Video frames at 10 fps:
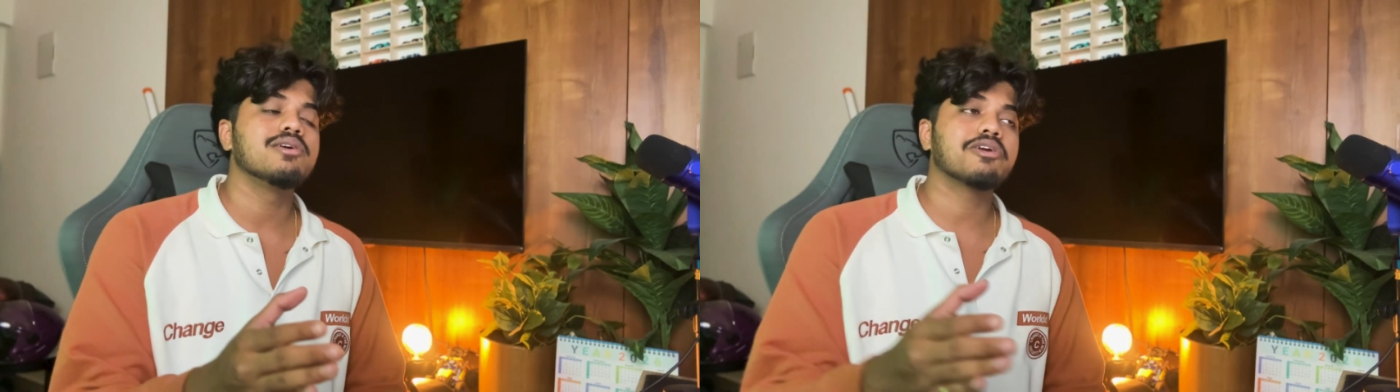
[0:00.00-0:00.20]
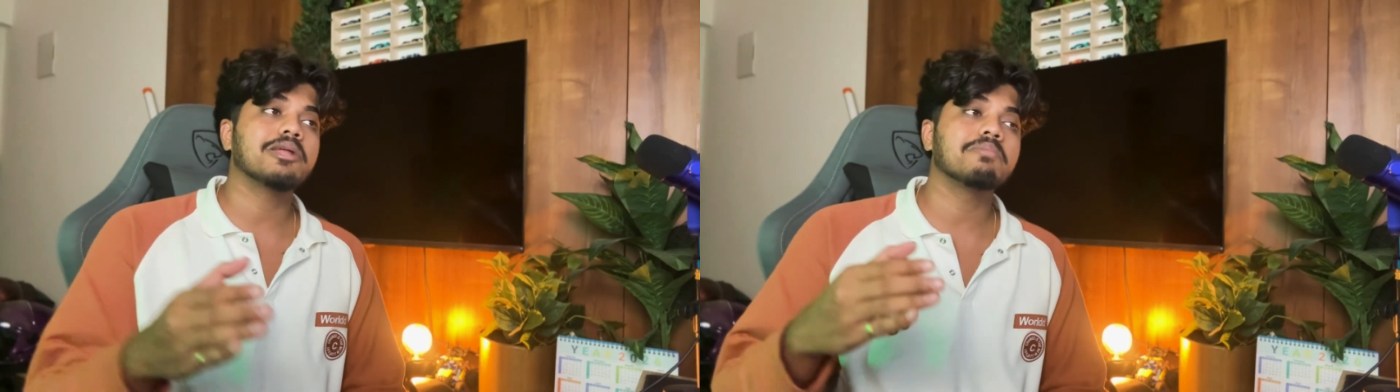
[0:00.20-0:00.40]

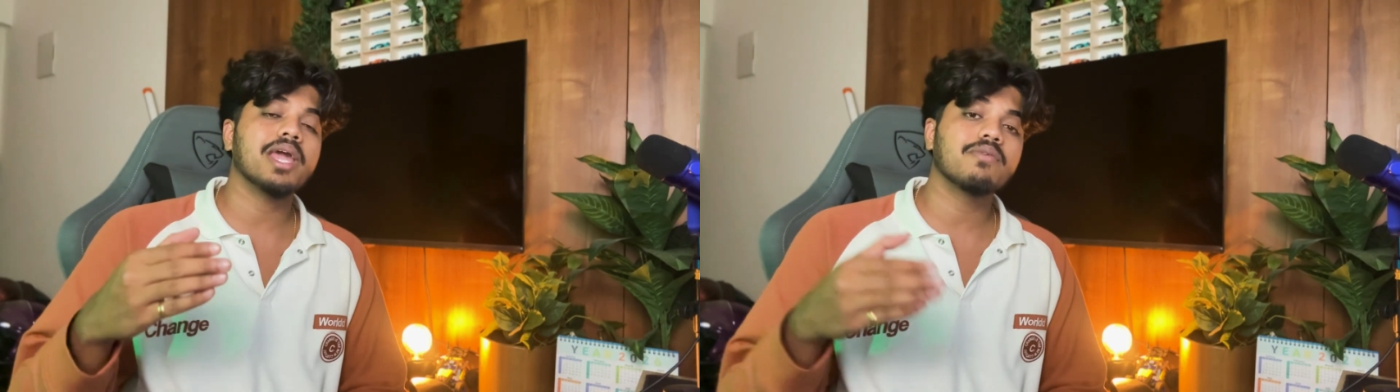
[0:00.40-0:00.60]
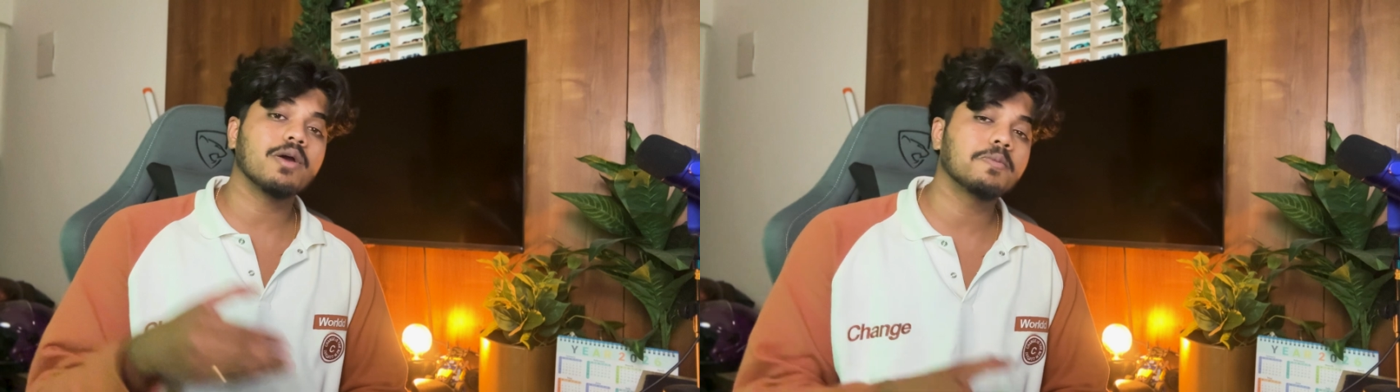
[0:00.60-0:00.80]
you can
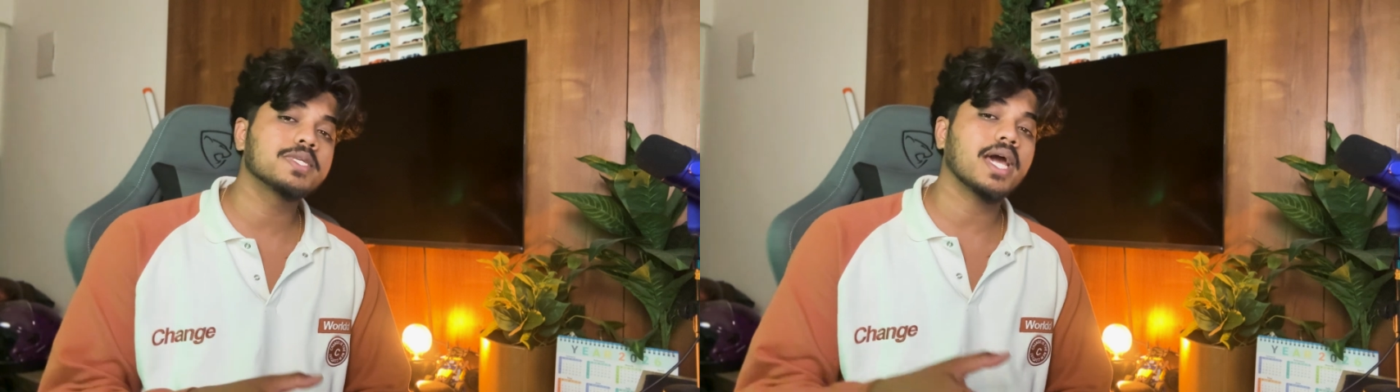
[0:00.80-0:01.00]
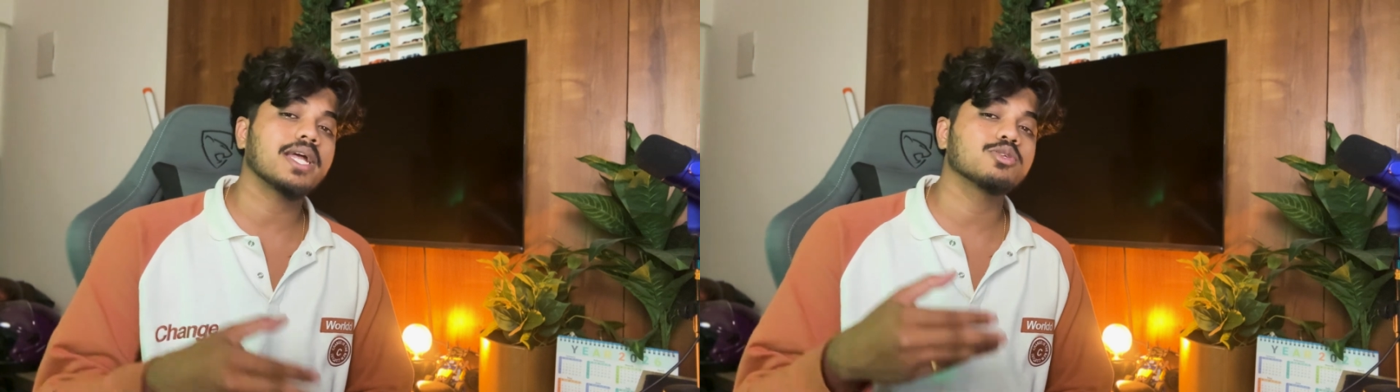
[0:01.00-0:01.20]
make
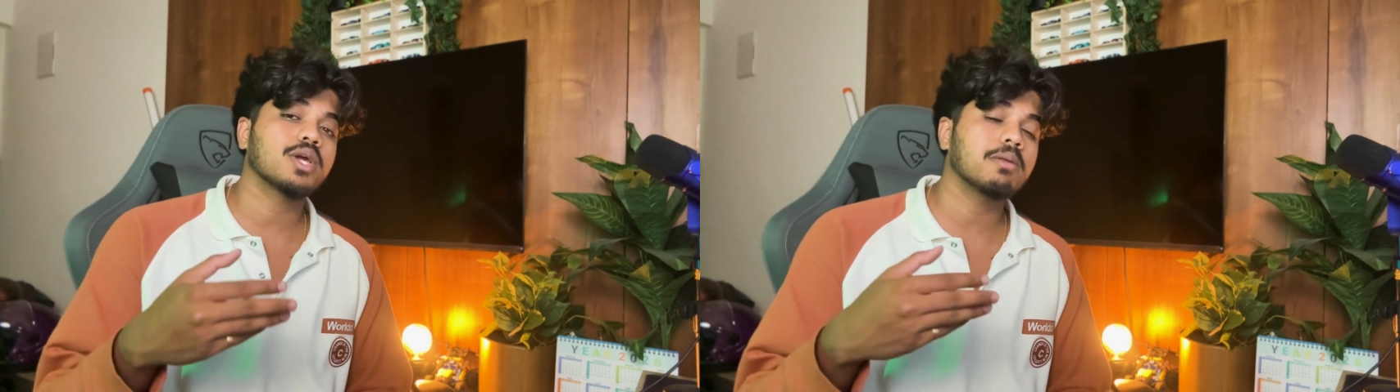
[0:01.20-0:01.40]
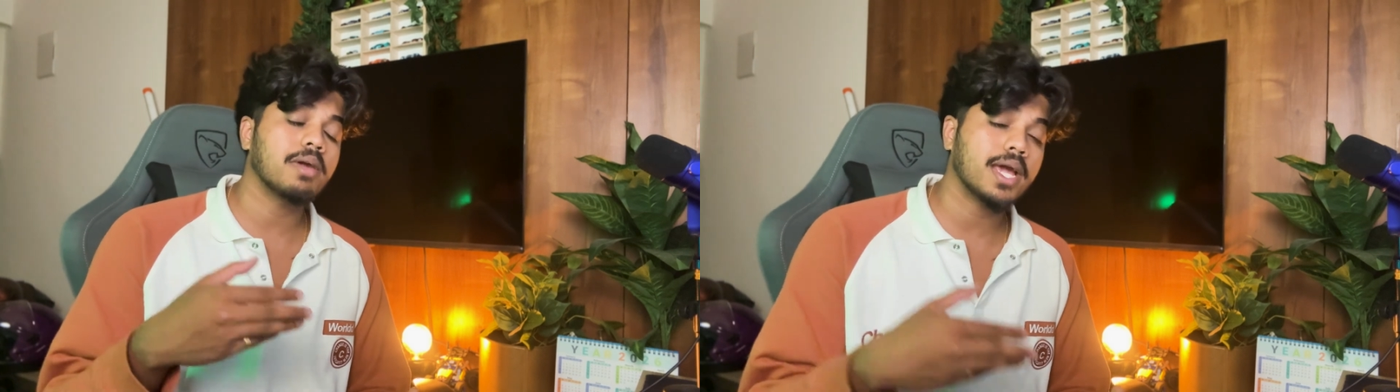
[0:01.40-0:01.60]
websites, you
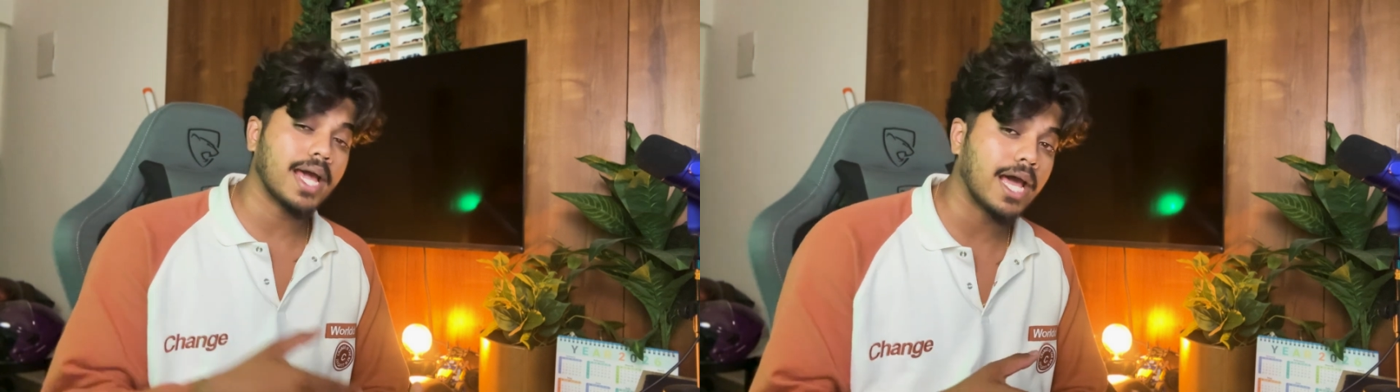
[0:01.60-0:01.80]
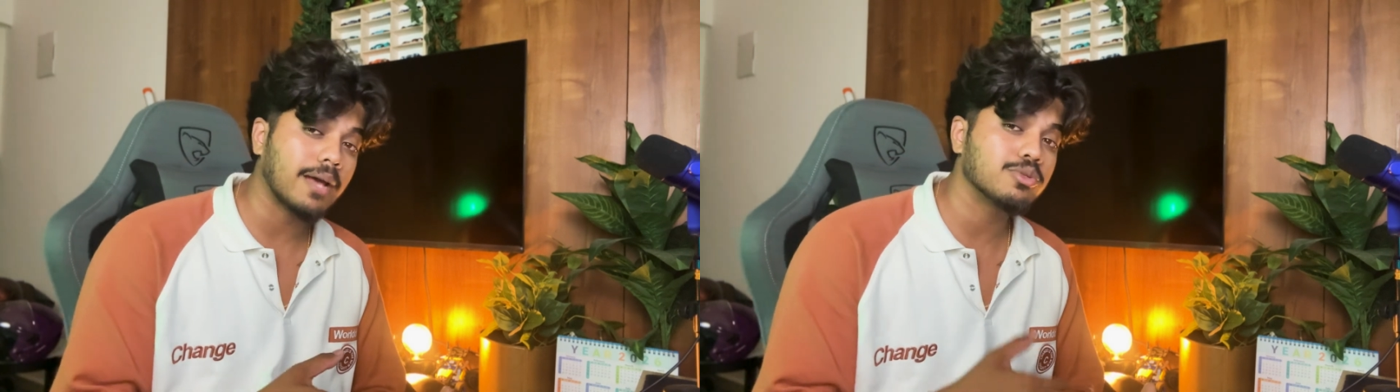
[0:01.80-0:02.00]
can make
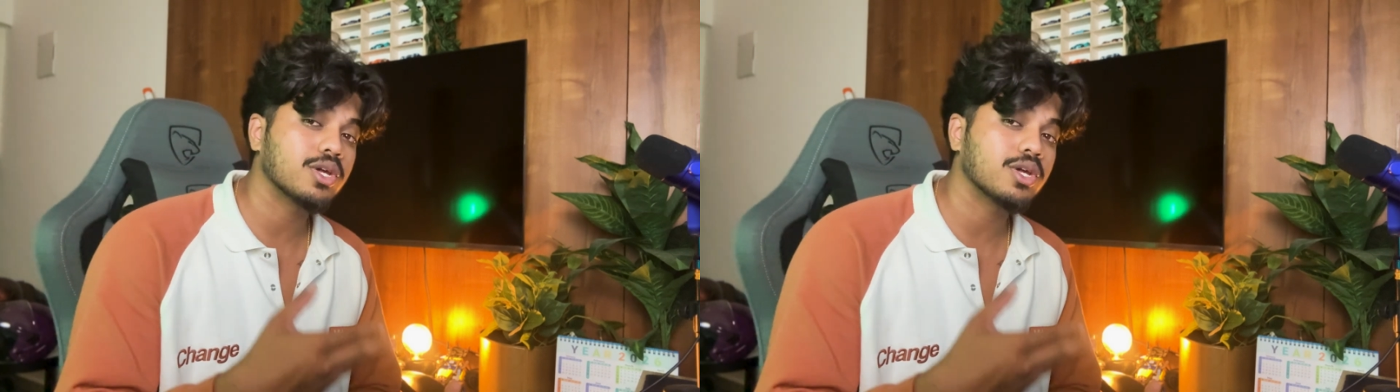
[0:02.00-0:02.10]
apps,